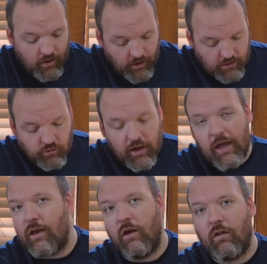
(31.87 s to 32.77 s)
And you
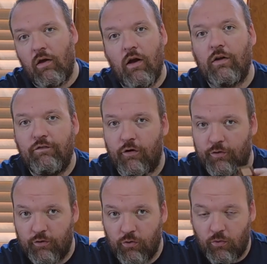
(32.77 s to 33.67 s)
can unlock
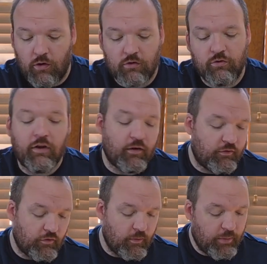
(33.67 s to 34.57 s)
further doors that have
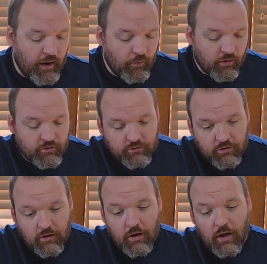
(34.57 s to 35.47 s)
different powers,
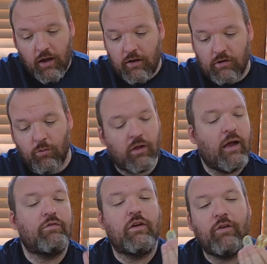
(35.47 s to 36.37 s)
and you will
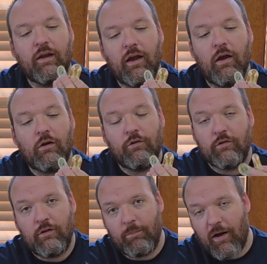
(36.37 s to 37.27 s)
have different
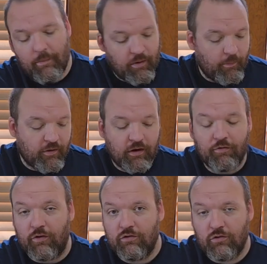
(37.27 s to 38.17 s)
characters that pop up in
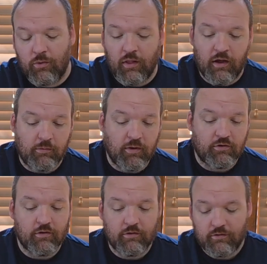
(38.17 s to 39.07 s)
different storyline
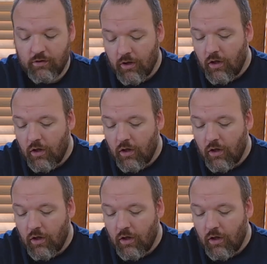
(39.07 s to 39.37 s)
missions.